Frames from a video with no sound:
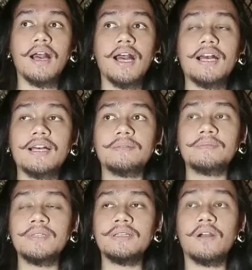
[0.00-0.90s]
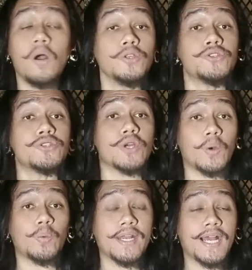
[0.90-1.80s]

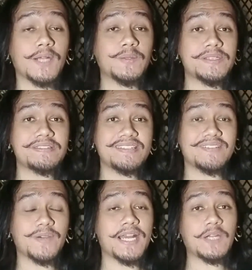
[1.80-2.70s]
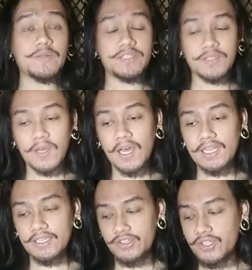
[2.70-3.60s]
Also, when I was in
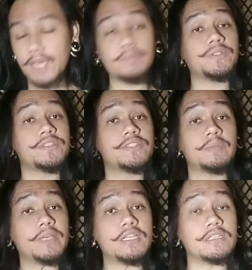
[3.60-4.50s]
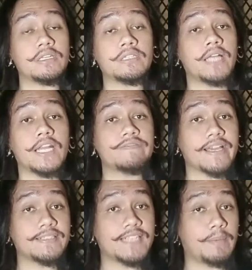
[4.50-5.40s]
college, I participated in a lot of
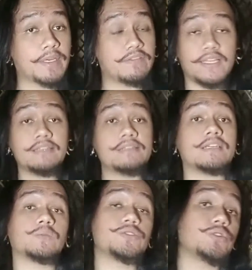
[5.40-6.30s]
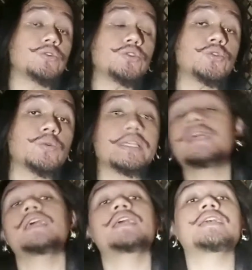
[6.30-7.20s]
academic events. I was usually
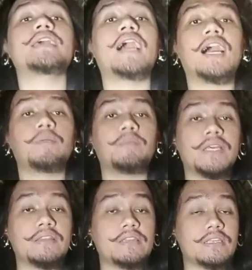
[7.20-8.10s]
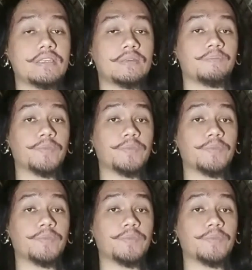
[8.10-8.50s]
in the